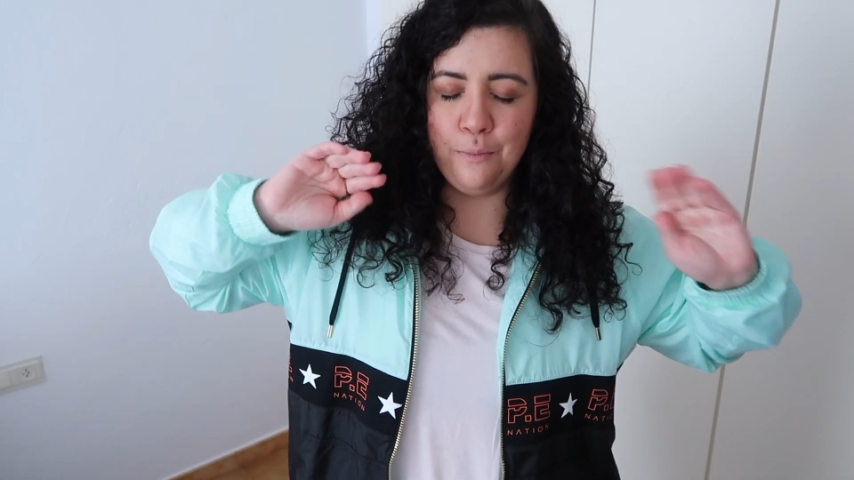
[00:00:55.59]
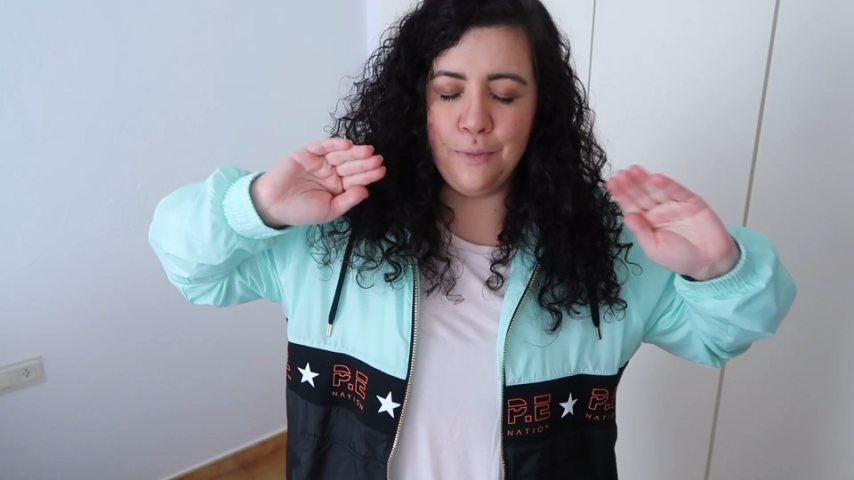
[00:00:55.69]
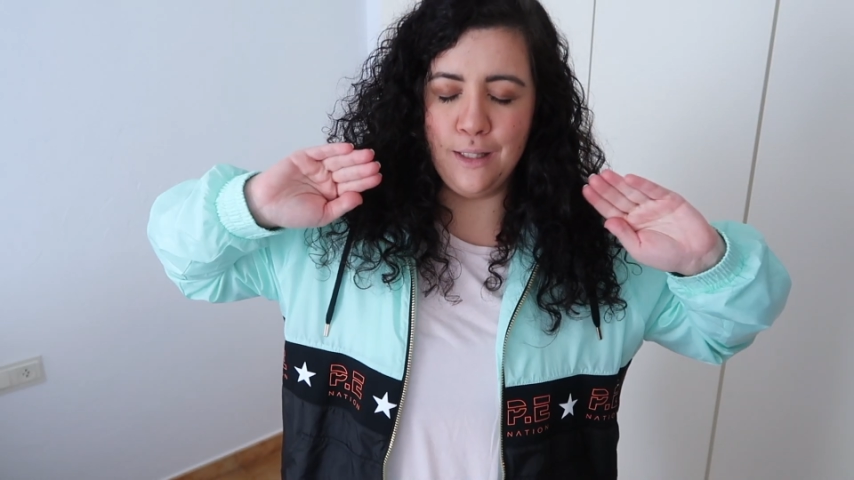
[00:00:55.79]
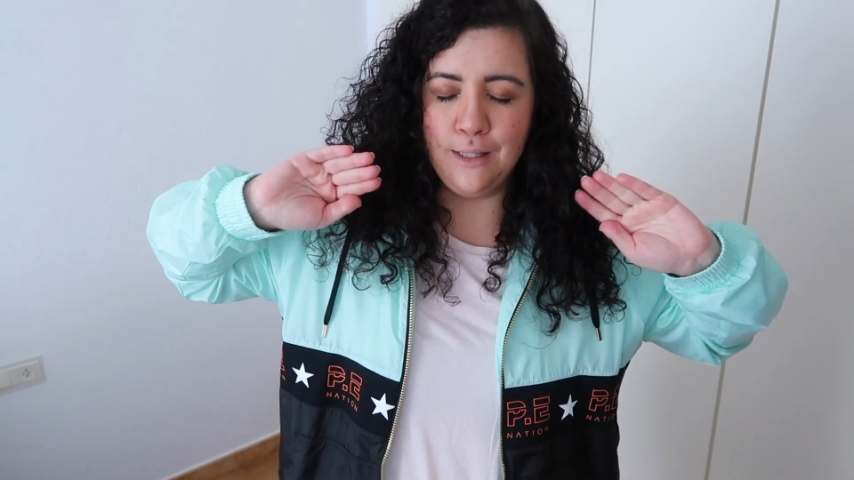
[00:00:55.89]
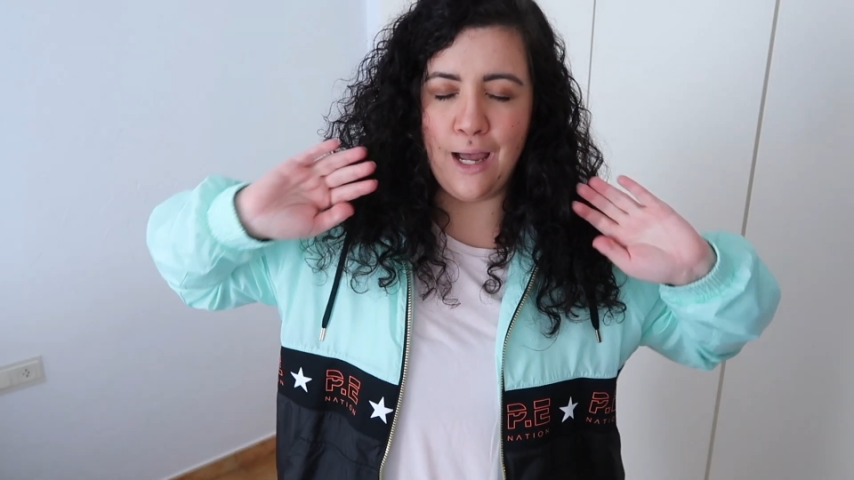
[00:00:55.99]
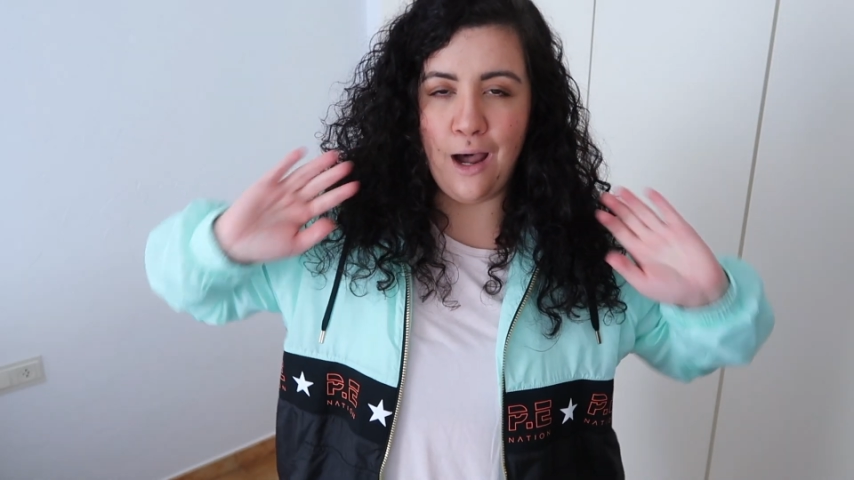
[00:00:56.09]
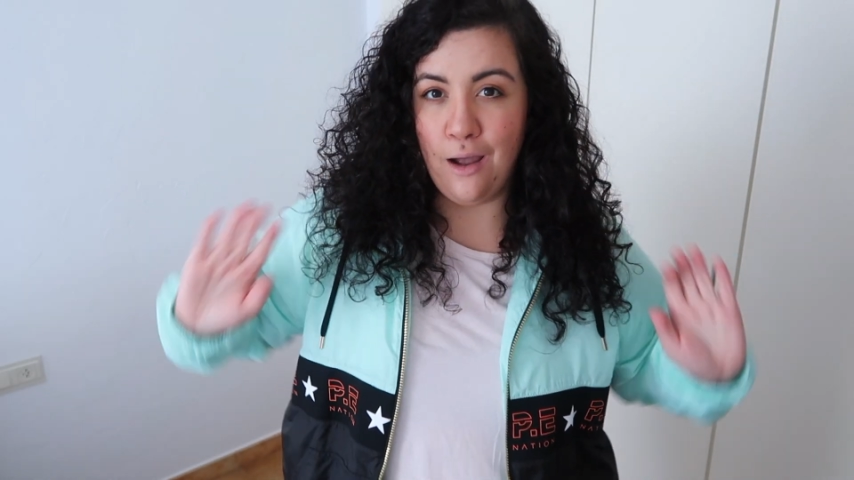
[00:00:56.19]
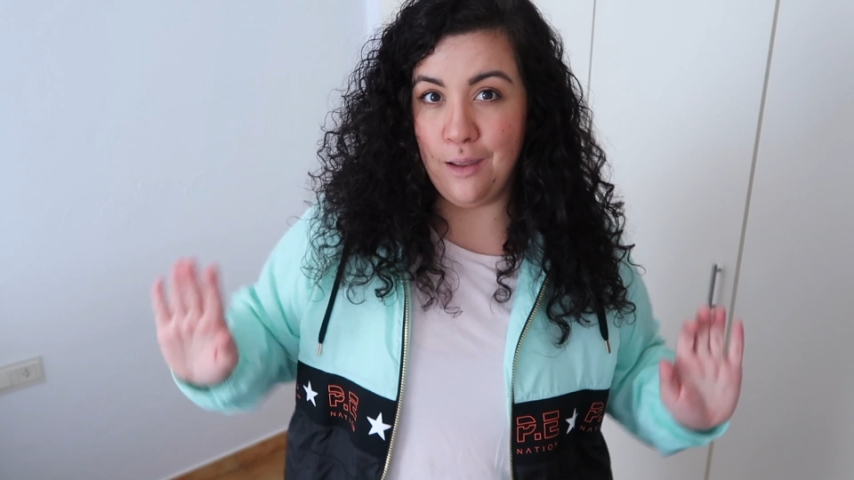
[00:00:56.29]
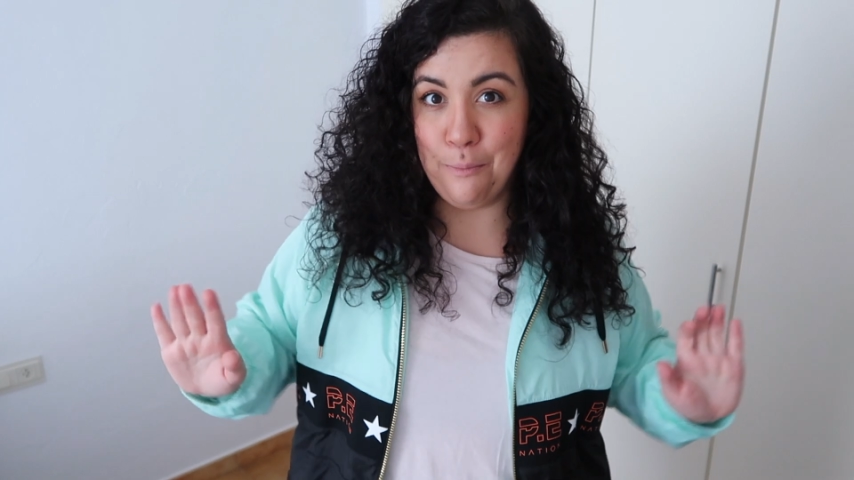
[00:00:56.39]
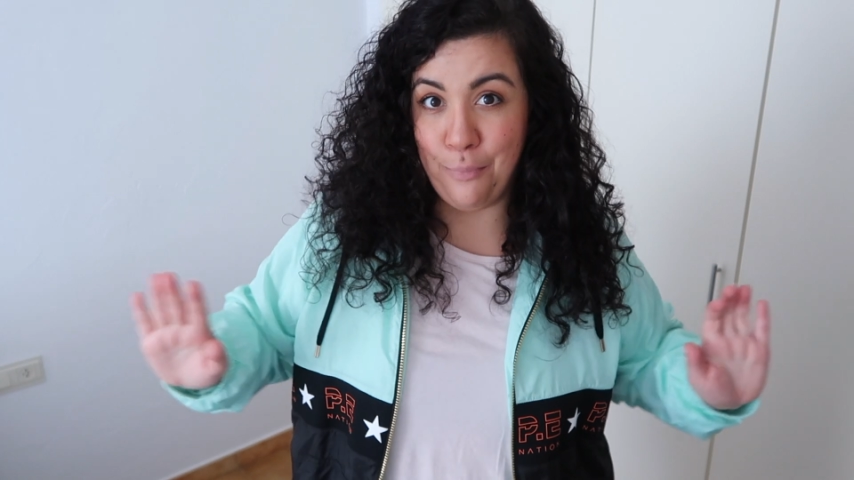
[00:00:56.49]
but
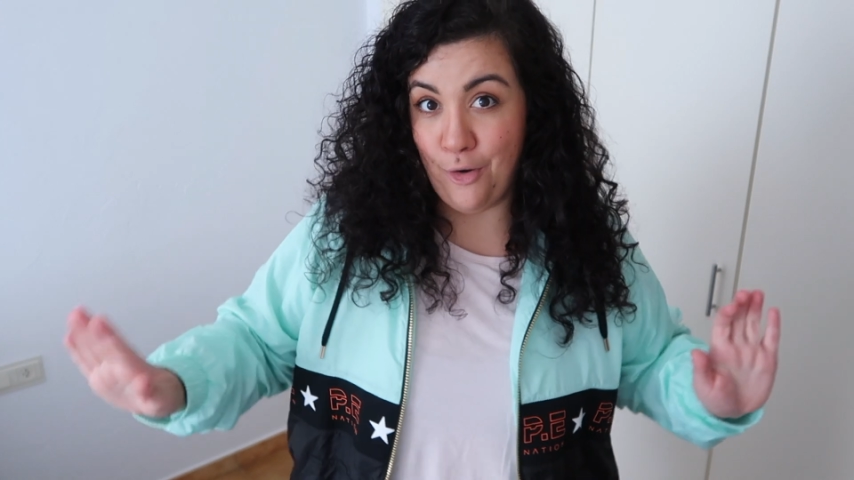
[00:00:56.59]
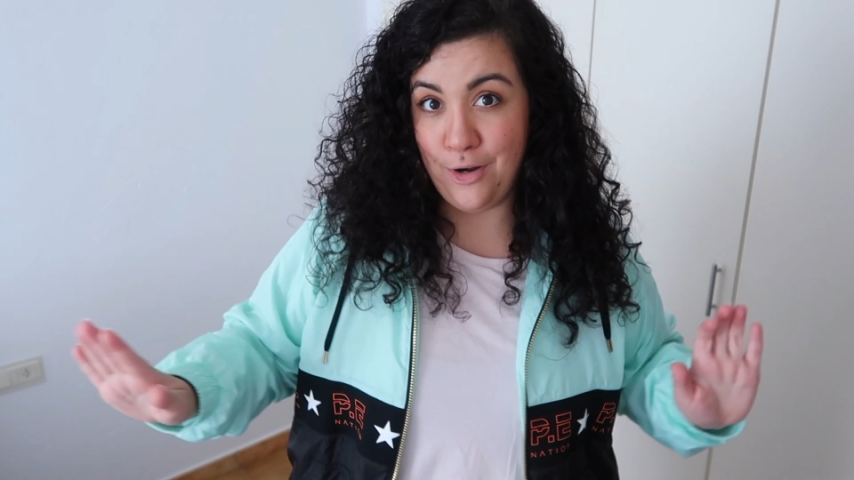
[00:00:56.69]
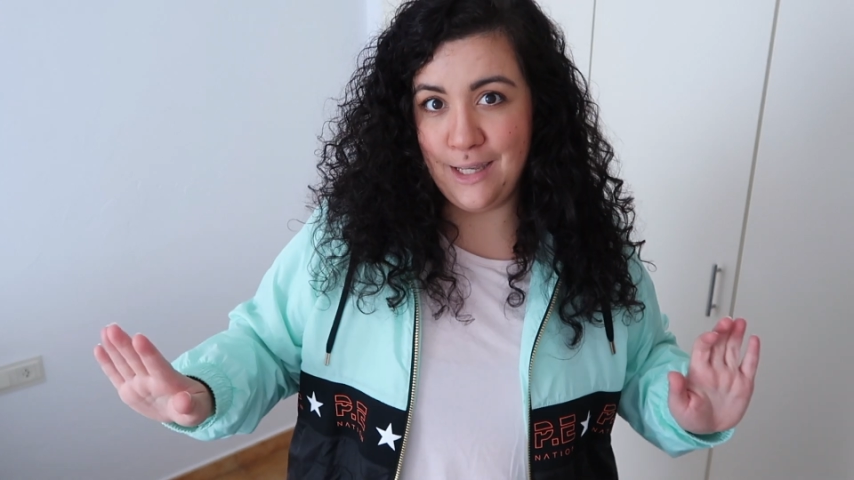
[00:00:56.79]
I bought